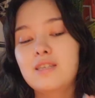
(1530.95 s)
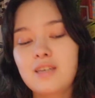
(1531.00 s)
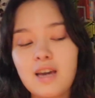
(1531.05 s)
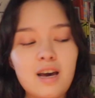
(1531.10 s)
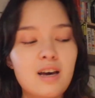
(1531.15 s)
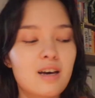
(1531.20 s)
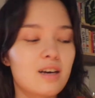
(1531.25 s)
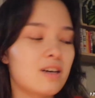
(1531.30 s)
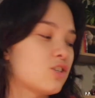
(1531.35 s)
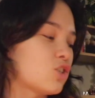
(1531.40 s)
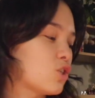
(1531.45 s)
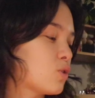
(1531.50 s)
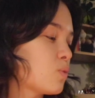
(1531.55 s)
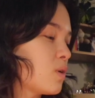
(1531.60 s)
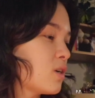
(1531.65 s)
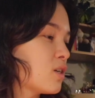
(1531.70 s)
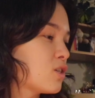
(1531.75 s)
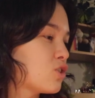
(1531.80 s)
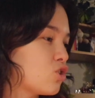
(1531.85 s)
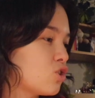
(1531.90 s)
yeah, I just
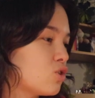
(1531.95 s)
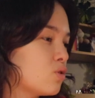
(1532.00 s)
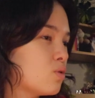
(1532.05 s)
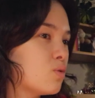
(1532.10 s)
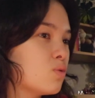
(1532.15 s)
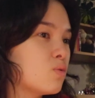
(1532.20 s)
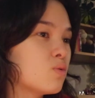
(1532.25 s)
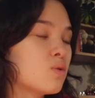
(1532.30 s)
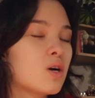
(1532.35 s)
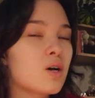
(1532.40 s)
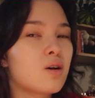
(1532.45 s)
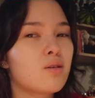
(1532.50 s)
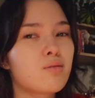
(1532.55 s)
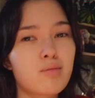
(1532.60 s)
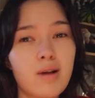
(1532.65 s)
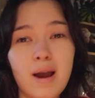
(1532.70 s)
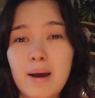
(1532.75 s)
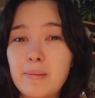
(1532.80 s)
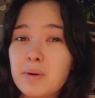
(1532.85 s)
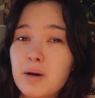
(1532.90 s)
wanted to
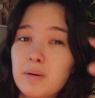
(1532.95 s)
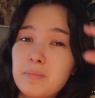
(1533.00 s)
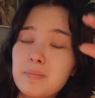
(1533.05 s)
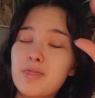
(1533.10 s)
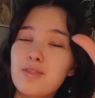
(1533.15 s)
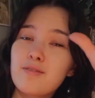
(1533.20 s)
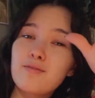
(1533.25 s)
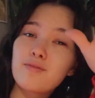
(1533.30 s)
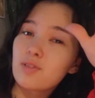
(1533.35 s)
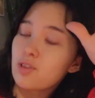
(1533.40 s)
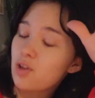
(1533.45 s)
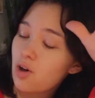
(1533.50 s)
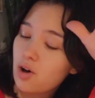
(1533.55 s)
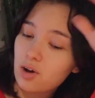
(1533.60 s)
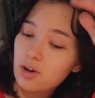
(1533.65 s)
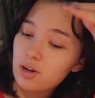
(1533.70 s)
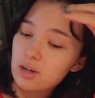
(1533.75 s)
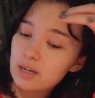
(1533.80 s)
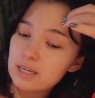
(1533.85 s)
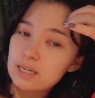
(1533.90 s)
wrap up the
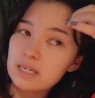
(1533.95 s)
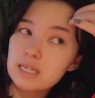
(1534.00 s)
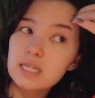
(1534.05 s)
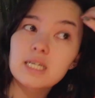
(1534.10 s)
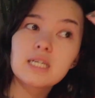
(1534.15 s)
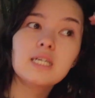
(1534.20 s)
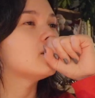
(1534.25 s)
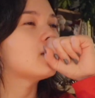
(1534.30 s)
vlog.